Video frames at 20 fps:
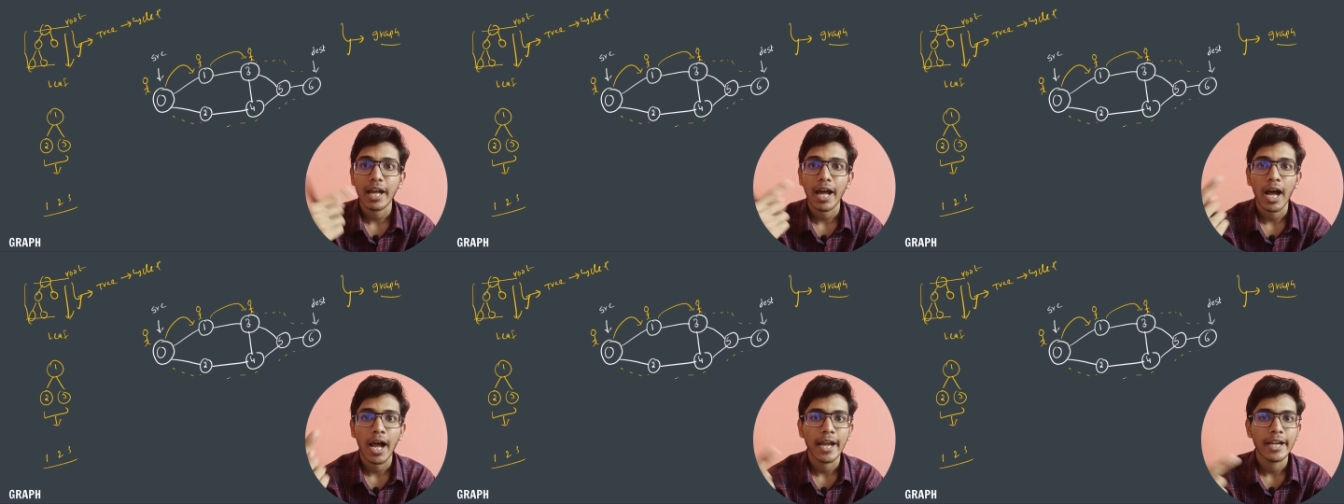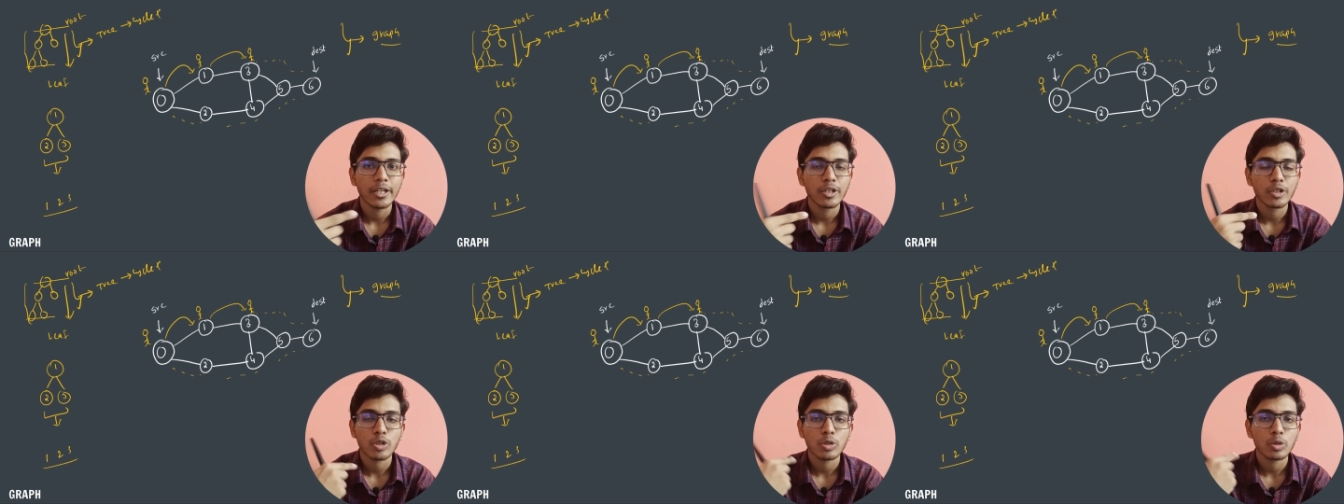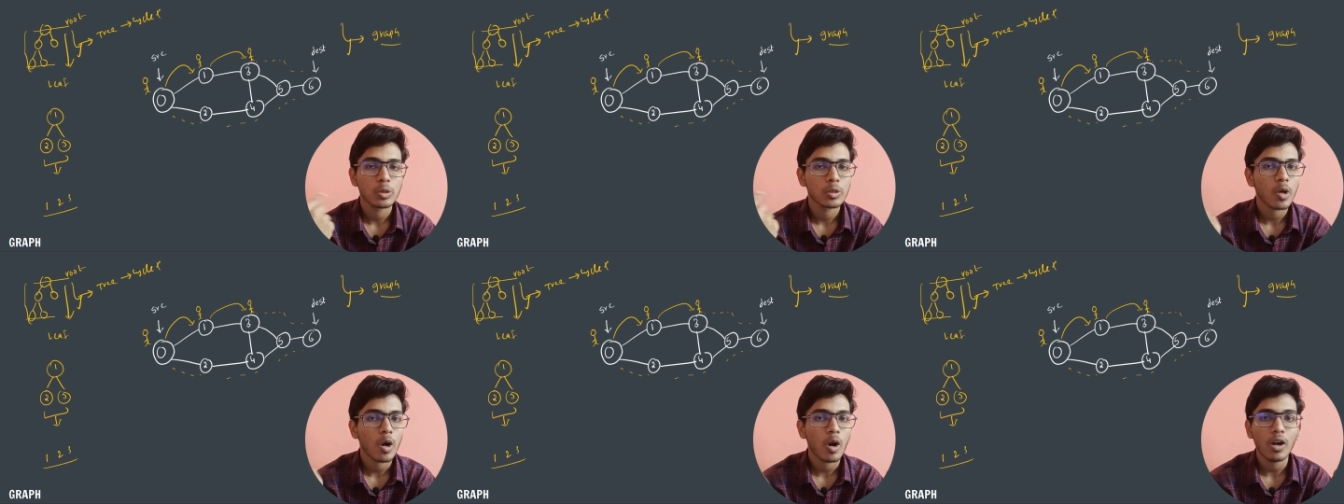I should
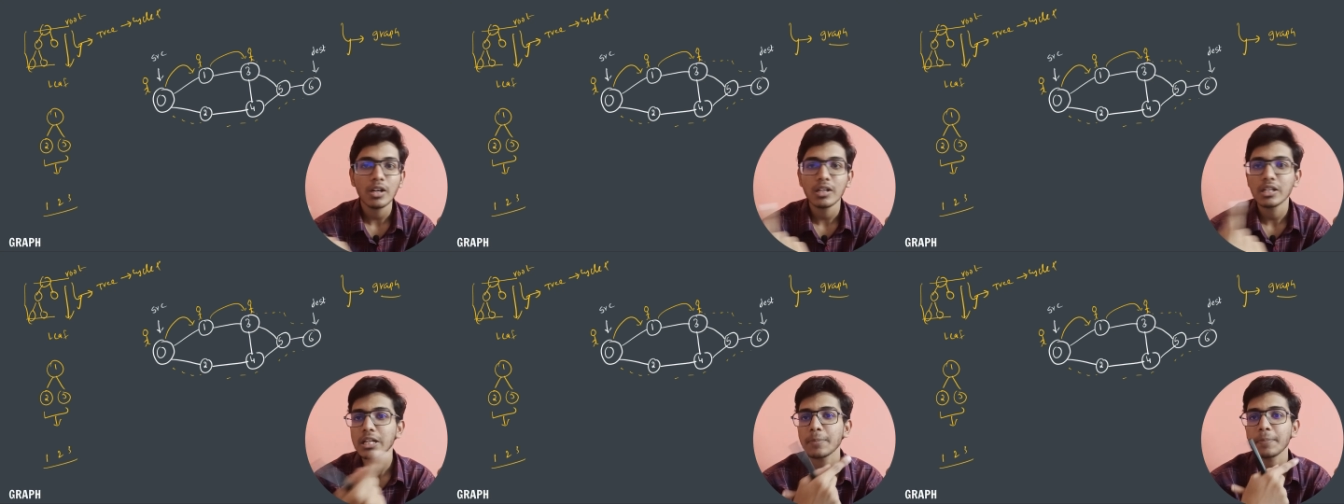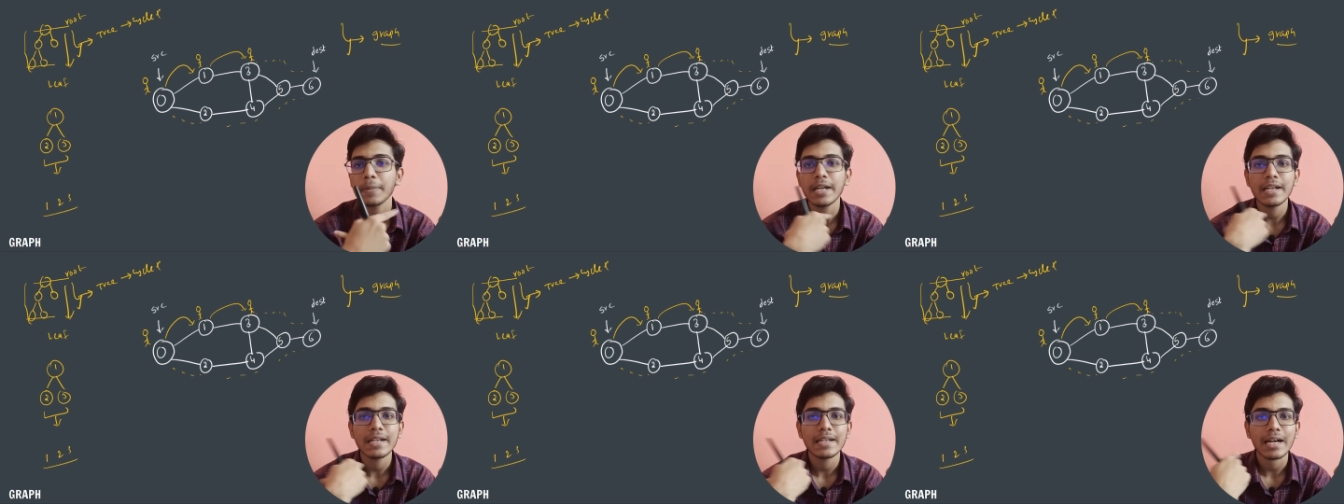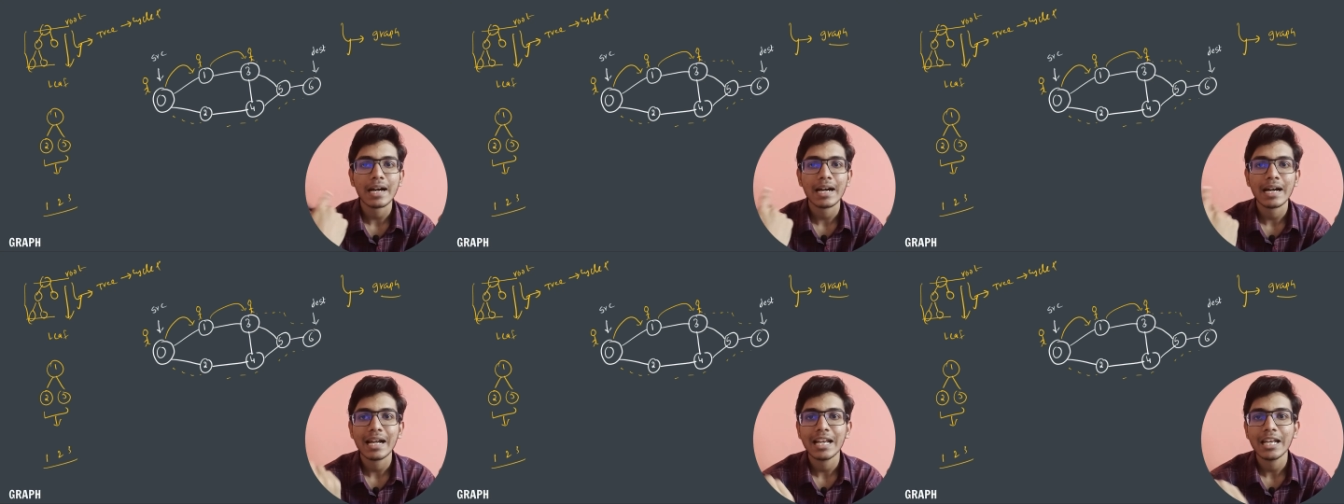not repeat
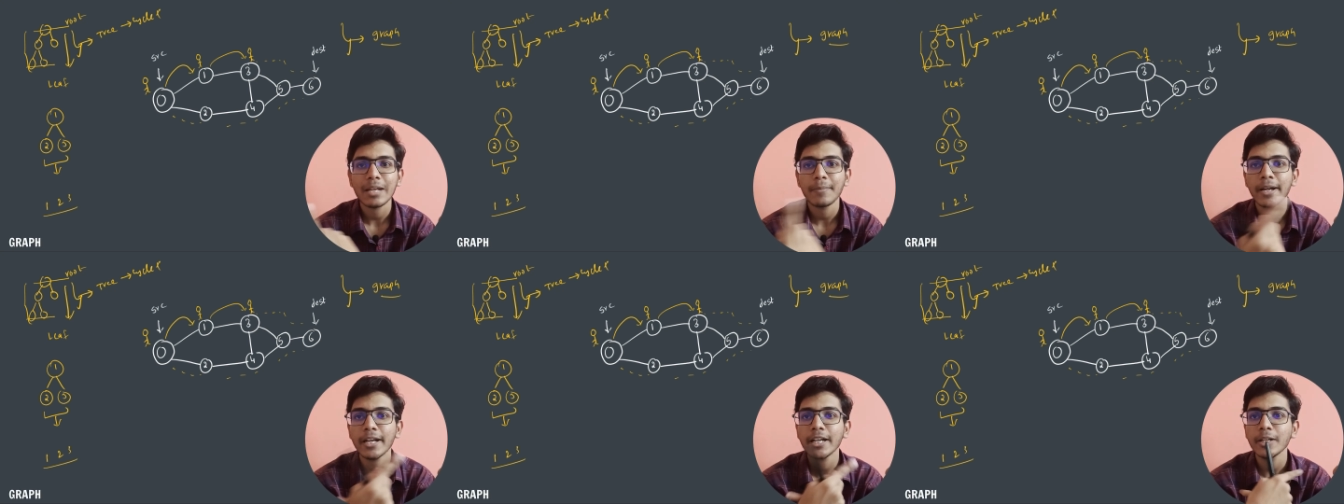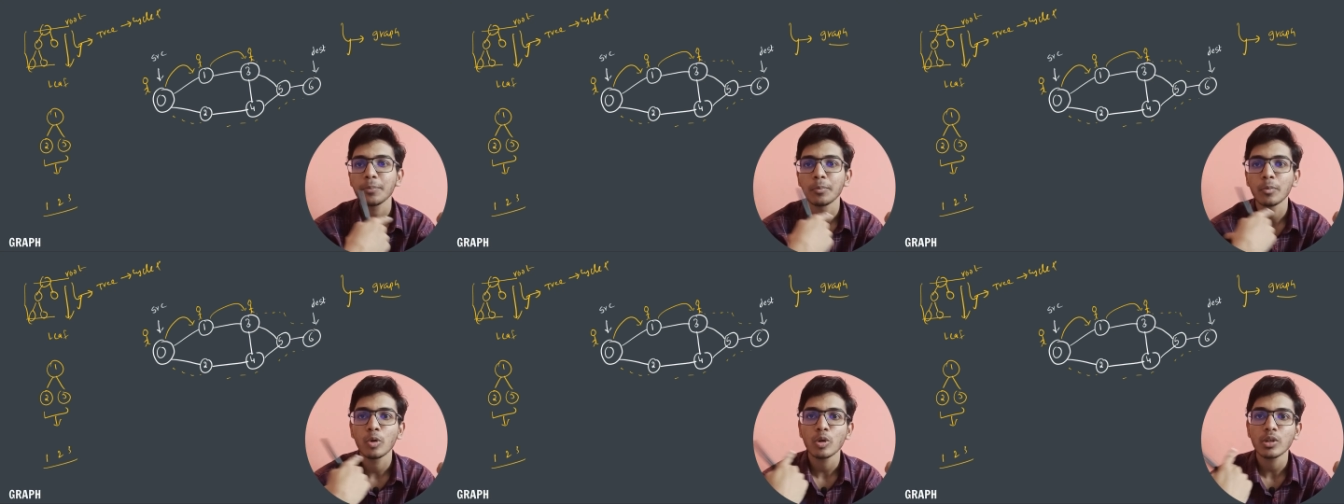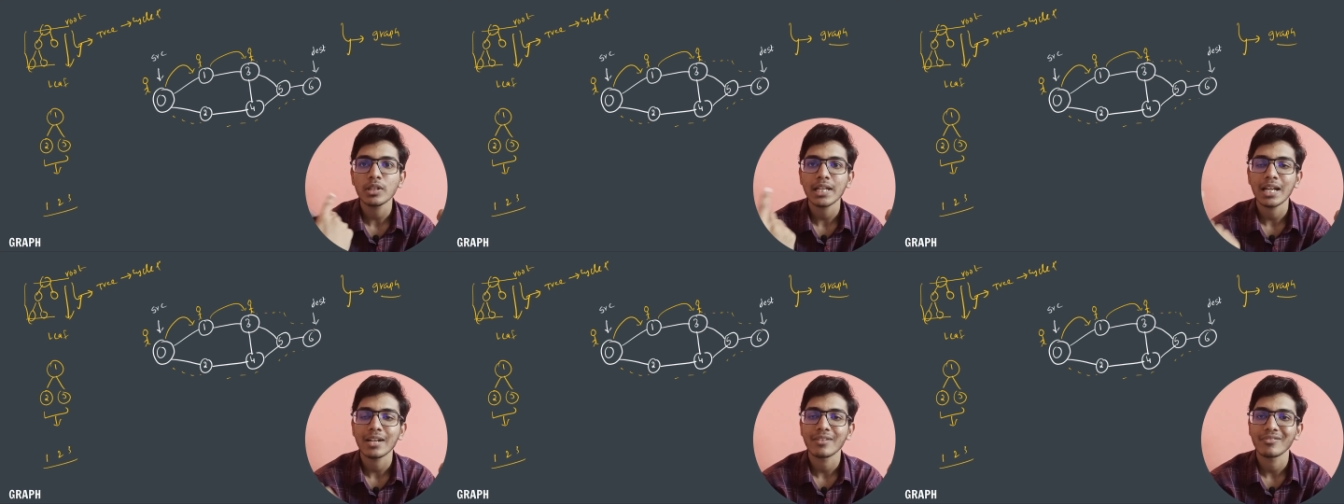an element more
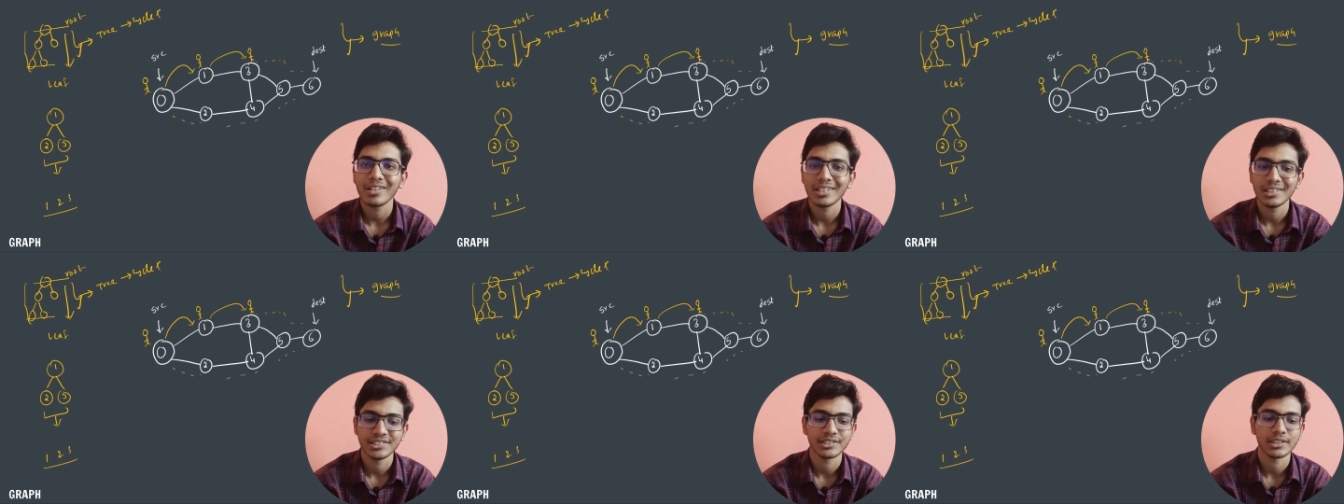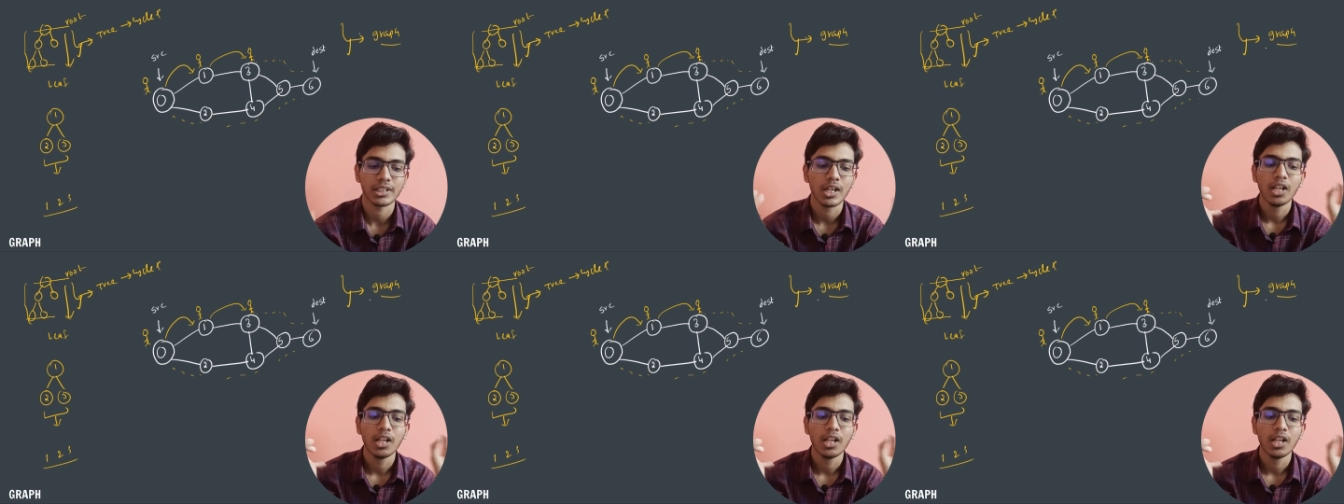than once.